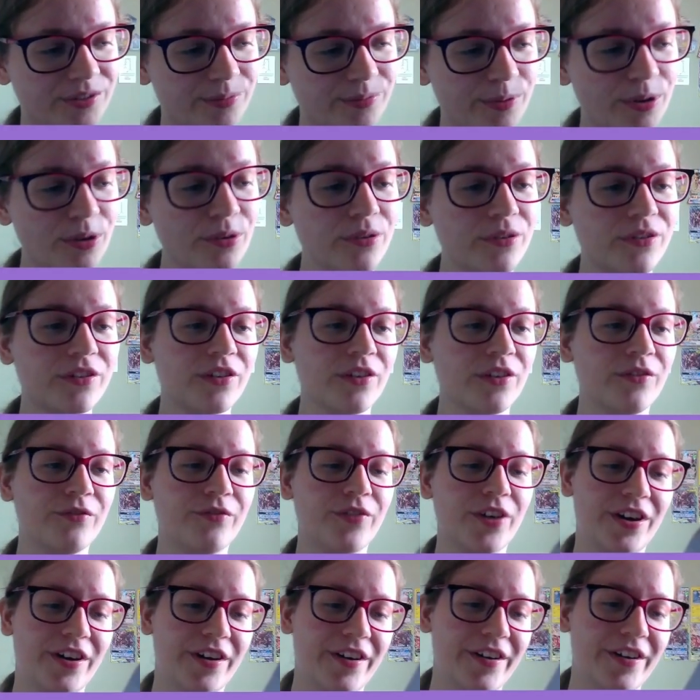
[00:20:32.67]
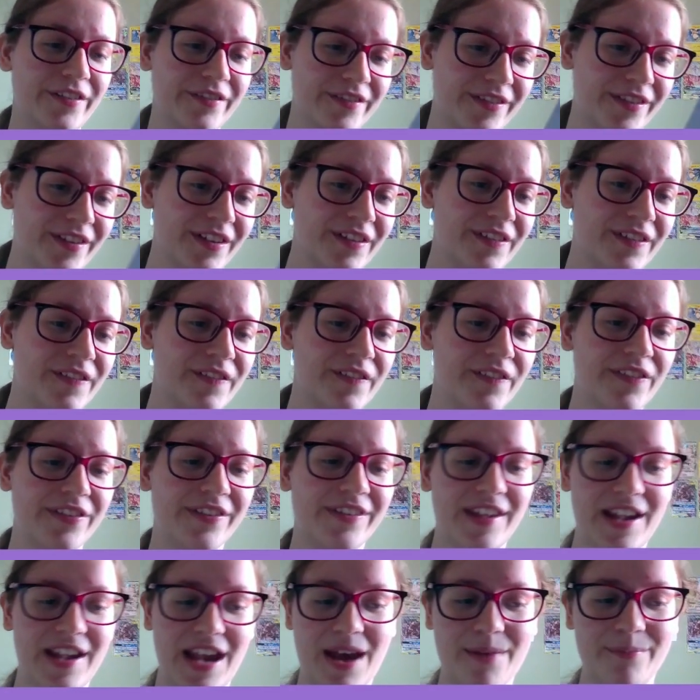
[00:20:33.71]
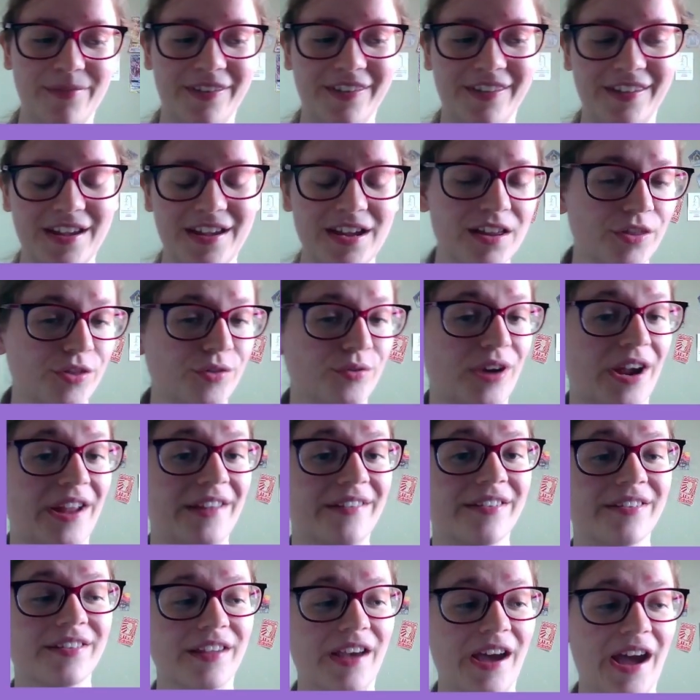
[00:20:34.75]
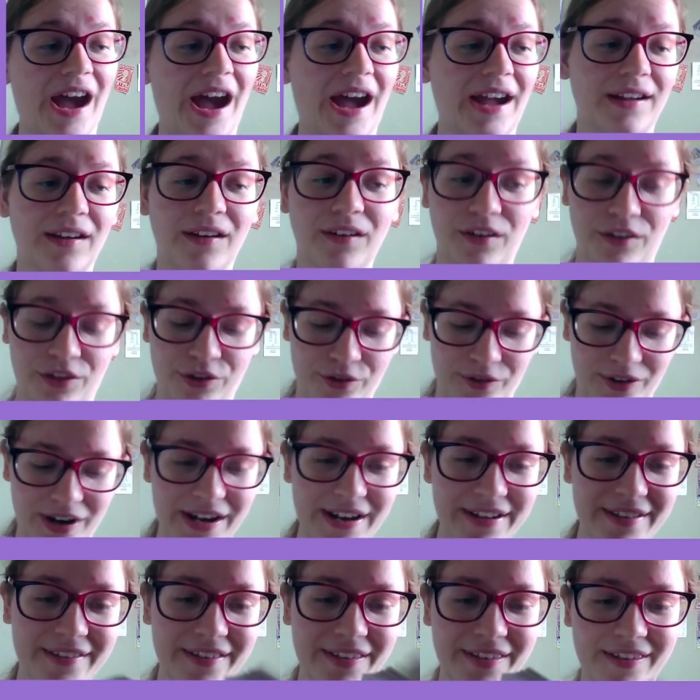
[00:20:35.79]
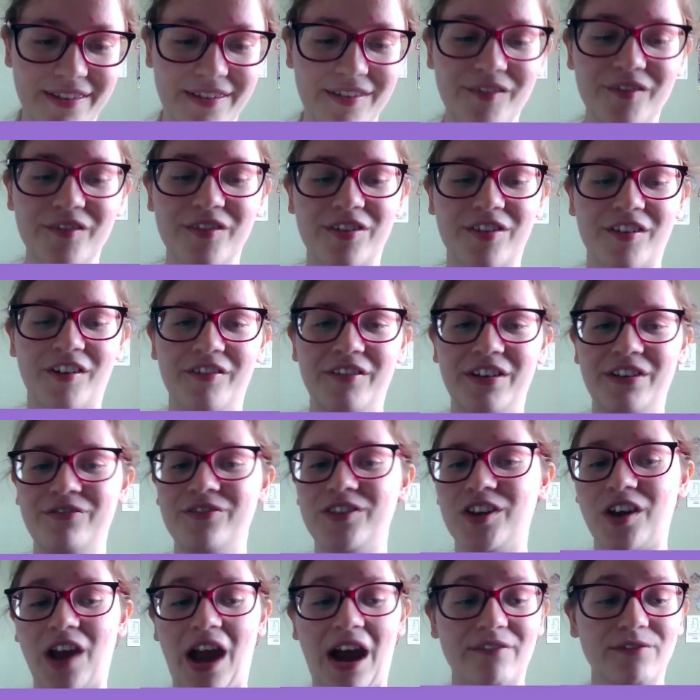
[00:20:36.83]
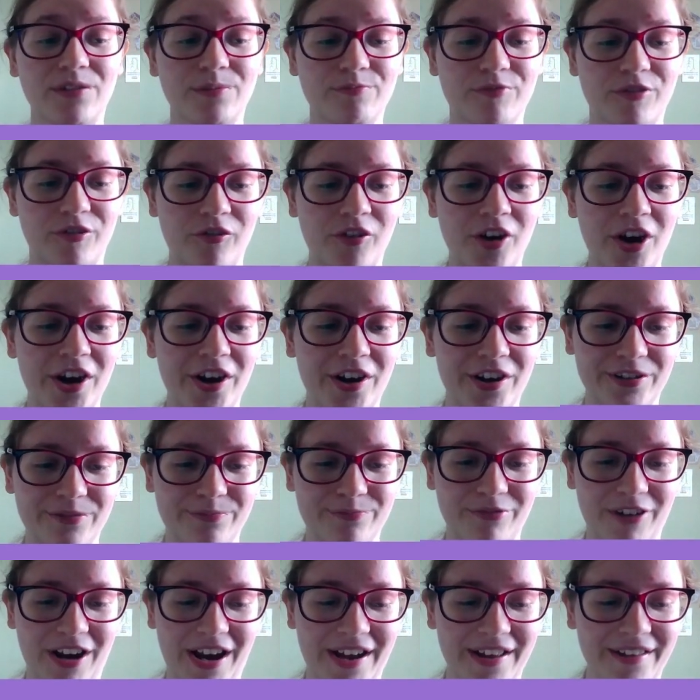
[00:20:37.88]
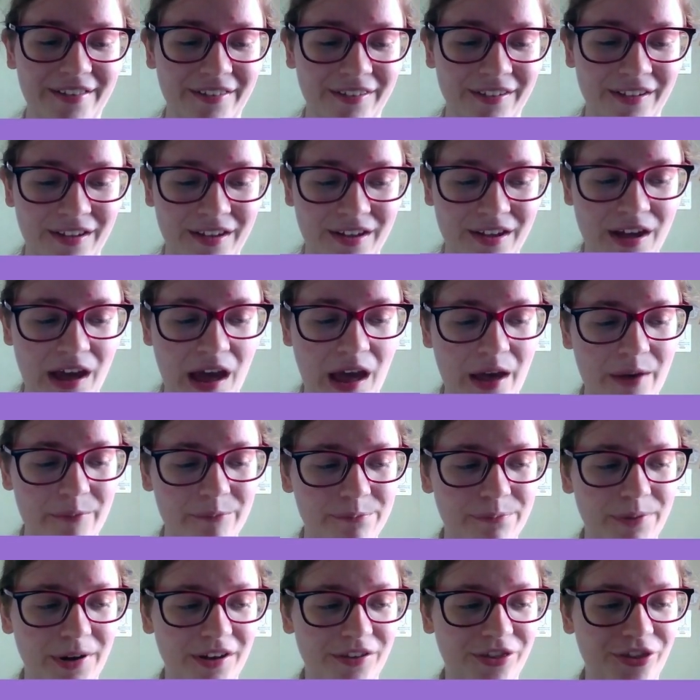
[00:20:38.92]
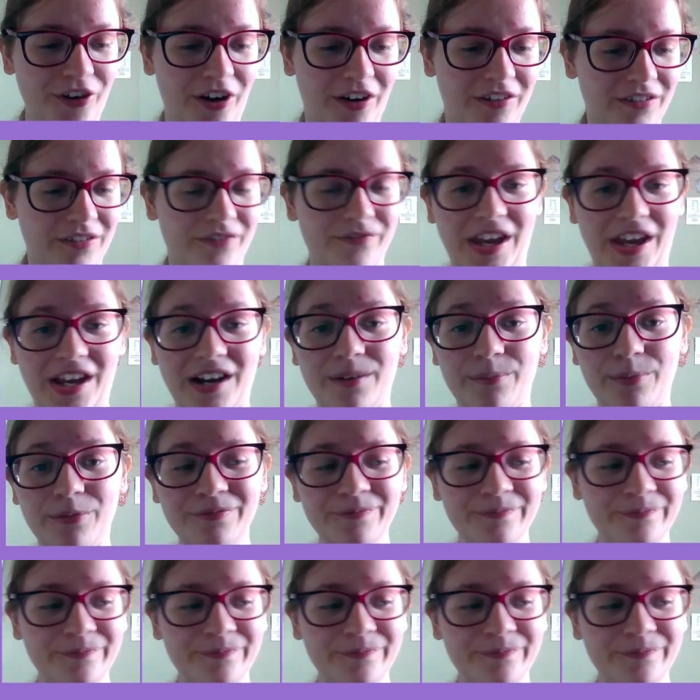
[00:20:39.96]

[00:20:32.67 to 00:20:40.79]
will convert DMC threads to anchor threads. So if you have a preferred brand, both are available.